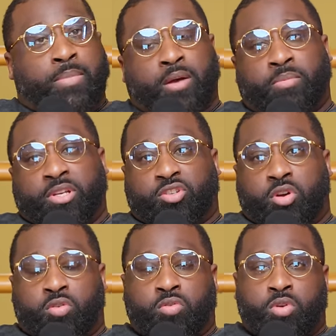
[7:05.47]
about me.
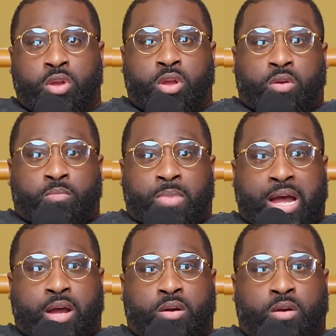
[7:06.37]
So,
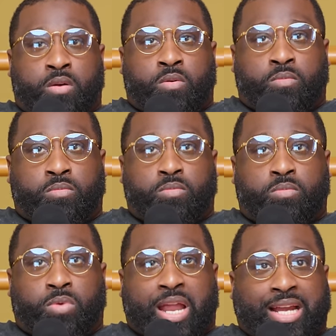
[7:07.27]

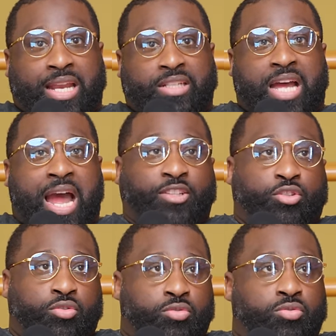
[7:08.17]
when I got into high
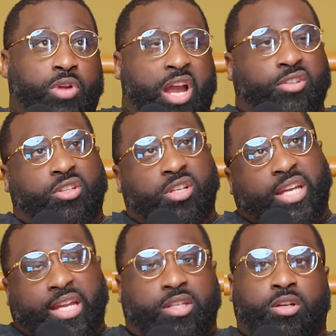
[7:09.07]
school, I used to
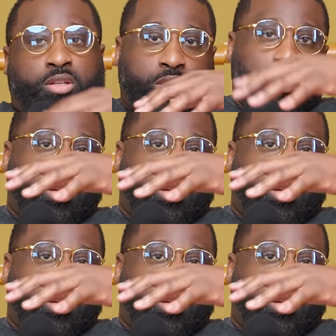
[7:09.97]
look at the